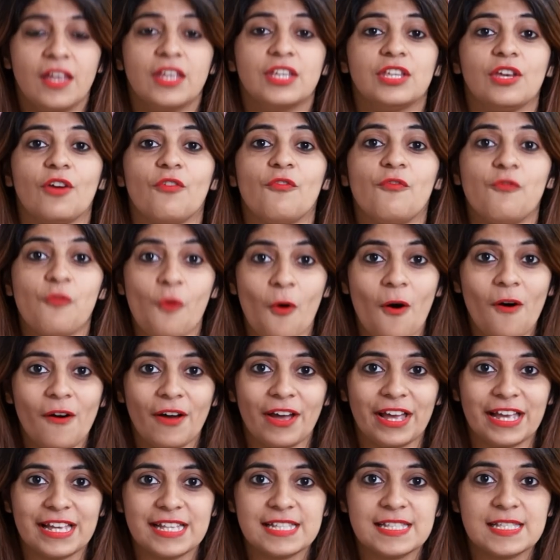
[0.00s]
your
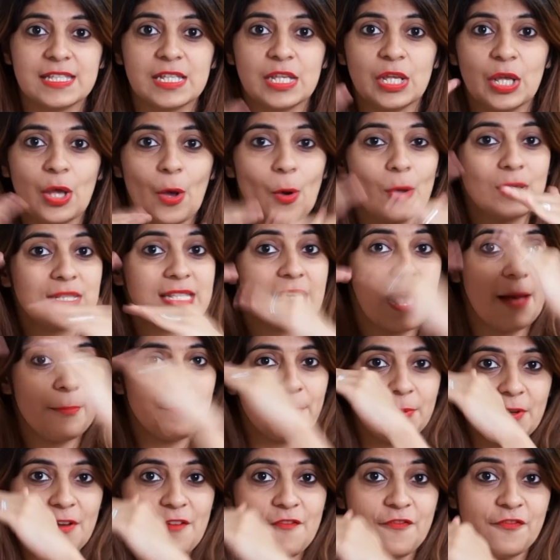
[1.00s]
voice goes
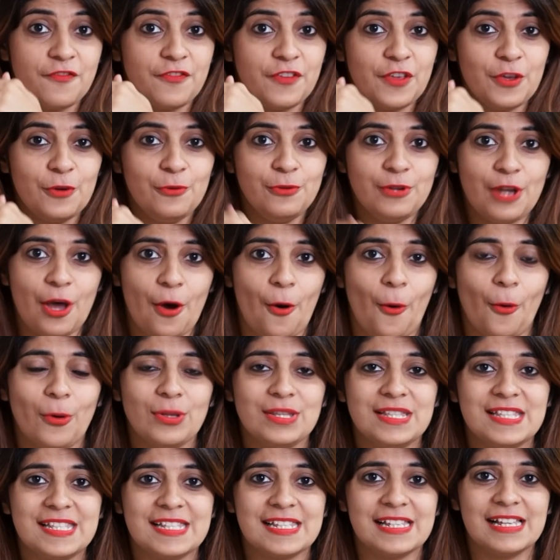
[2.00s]
up few
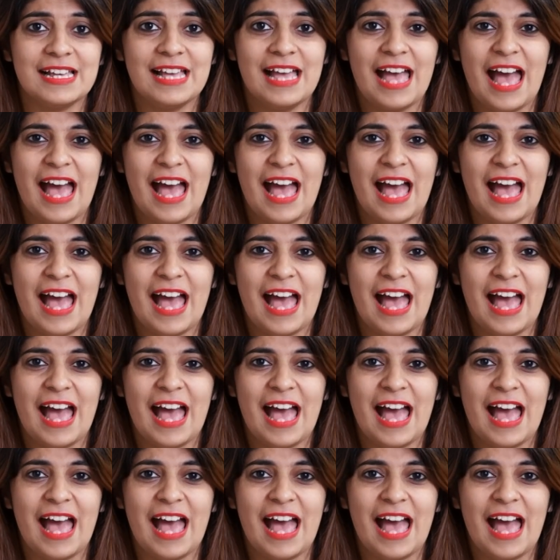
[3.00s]
notes,